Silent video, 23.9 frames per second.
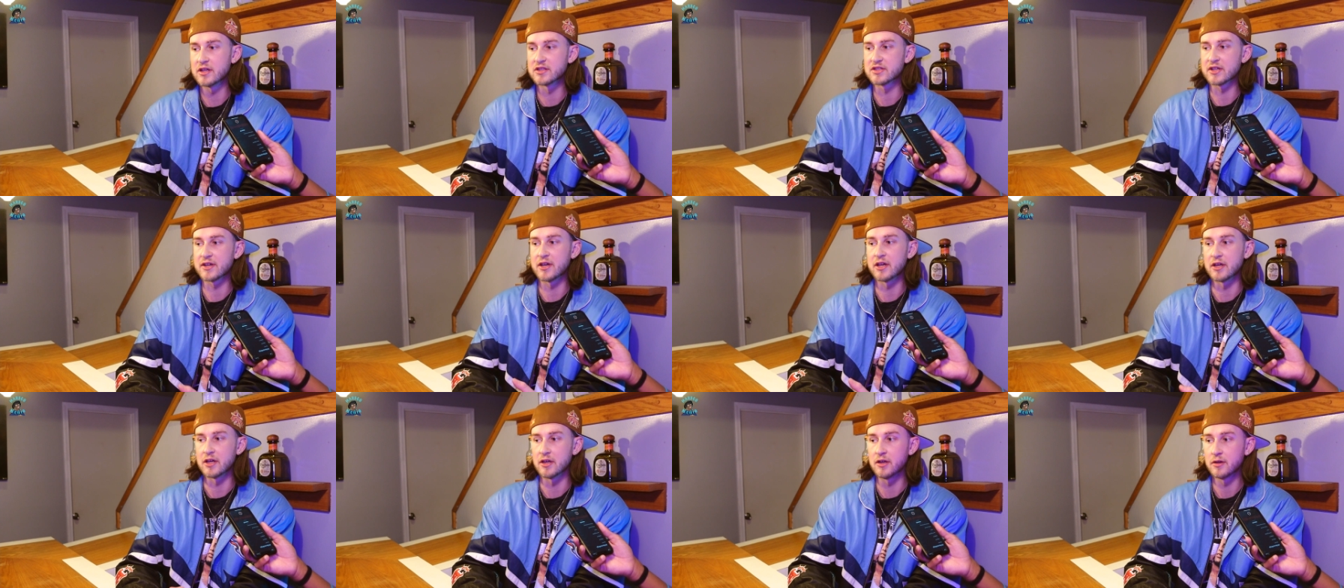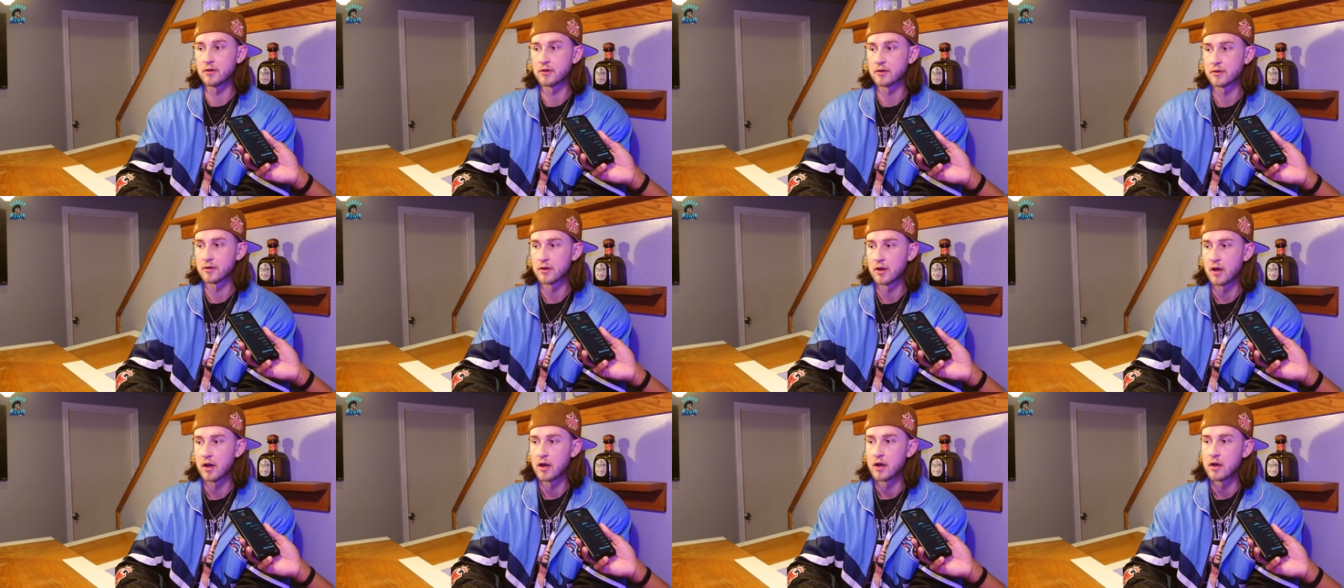is key,
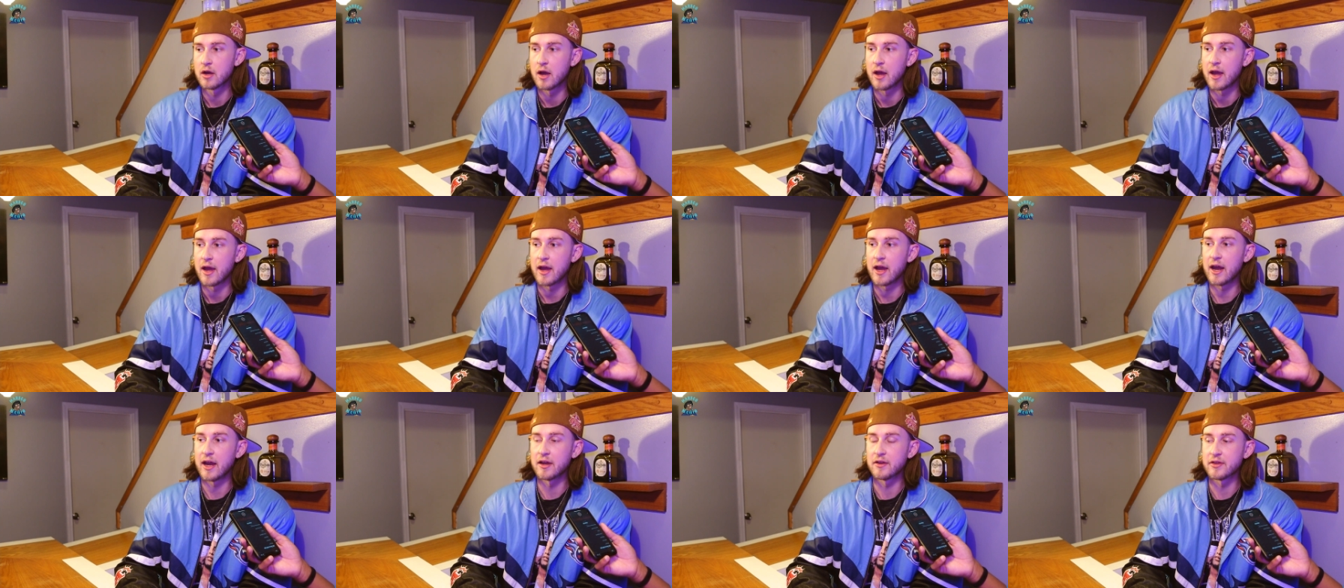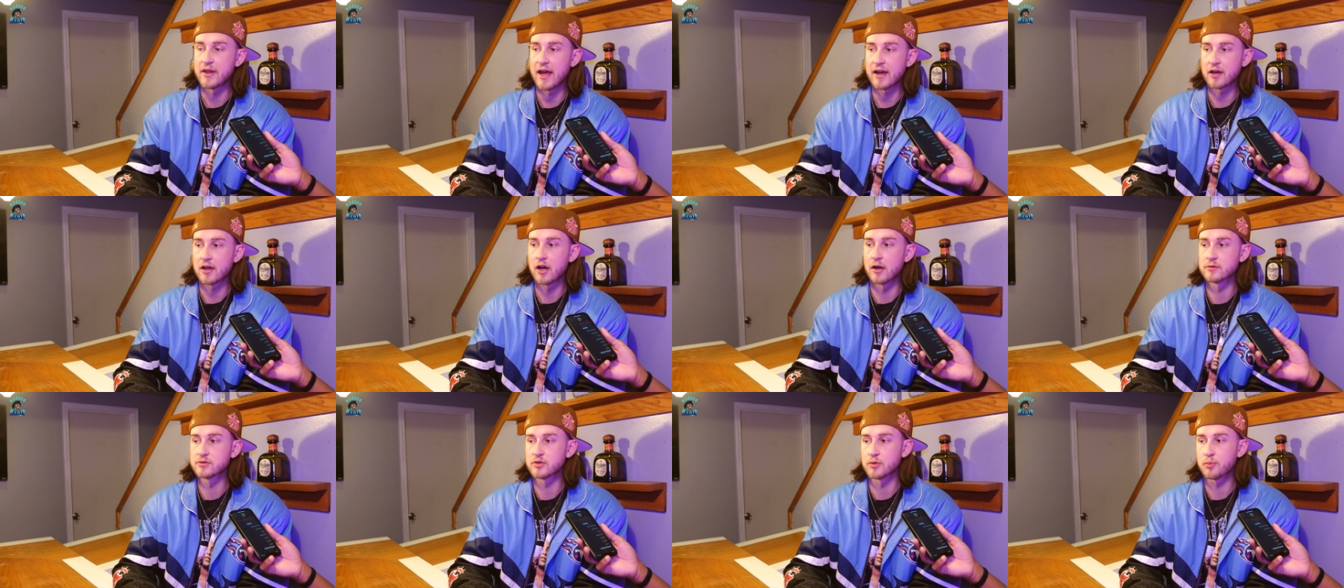and
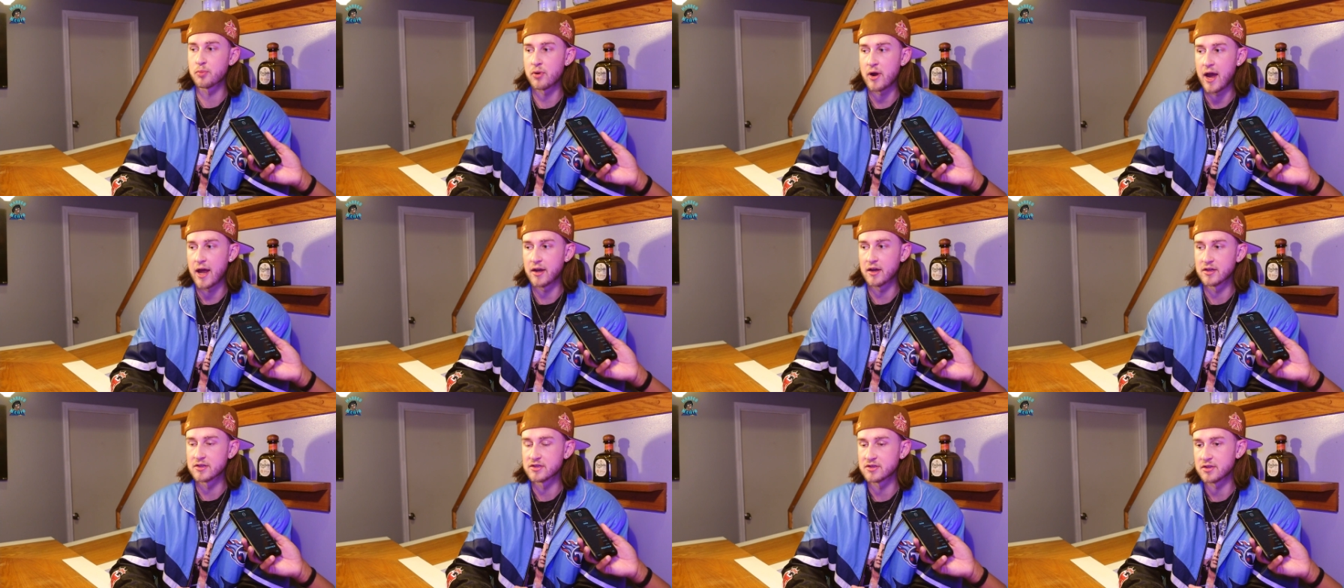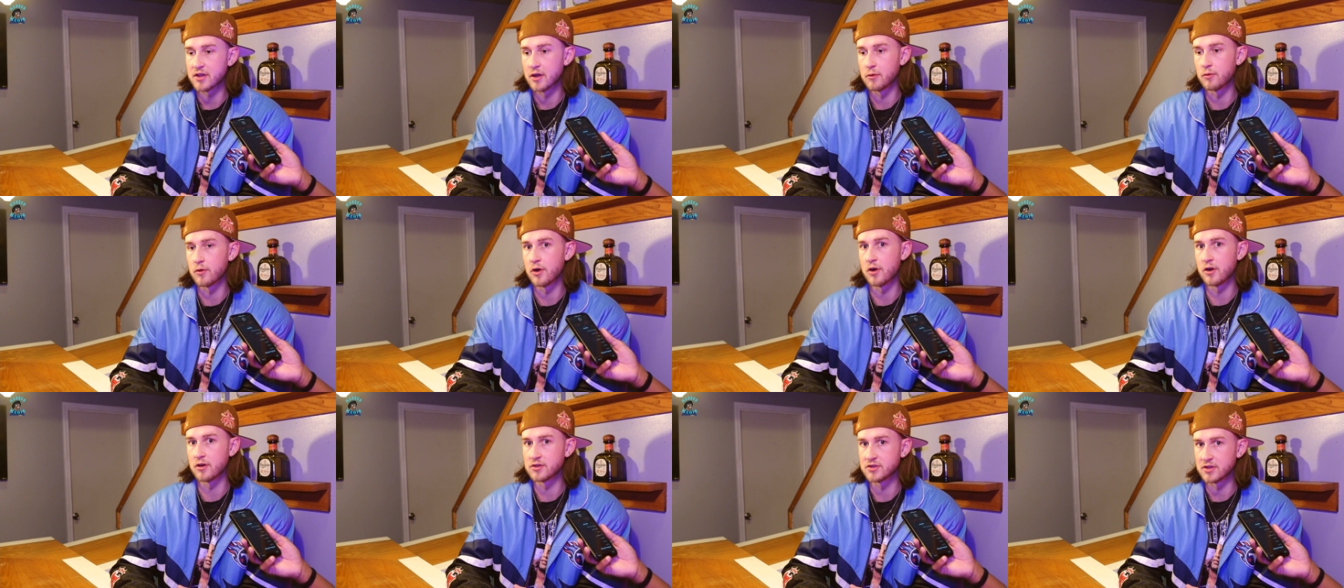that comes with practice and
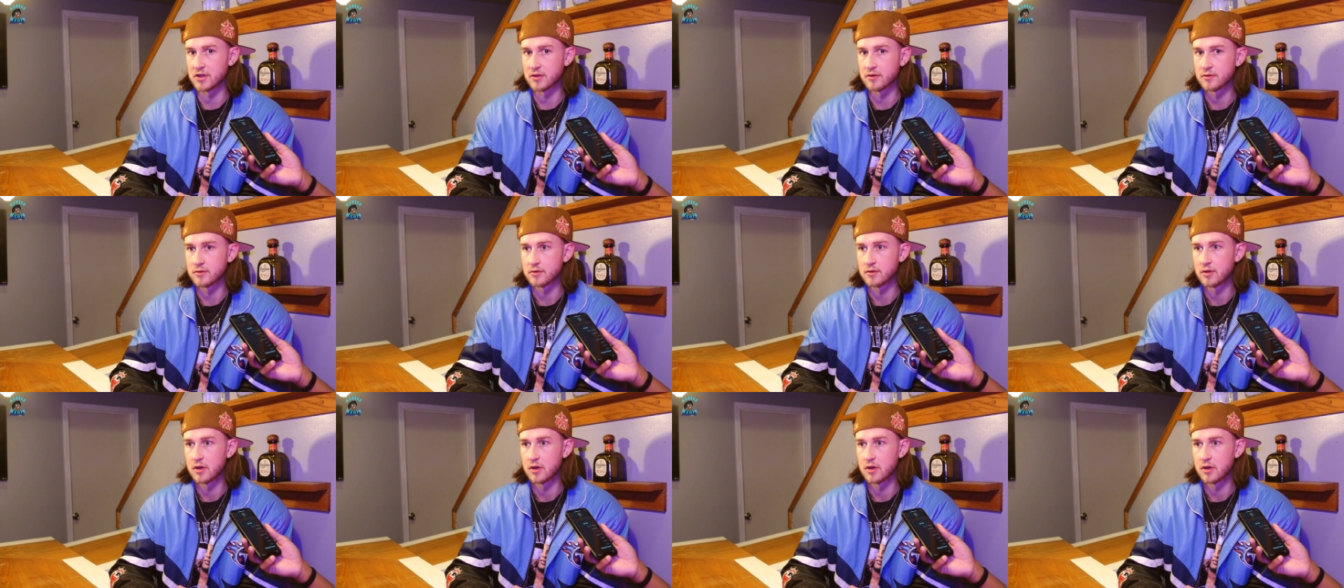rehearsing.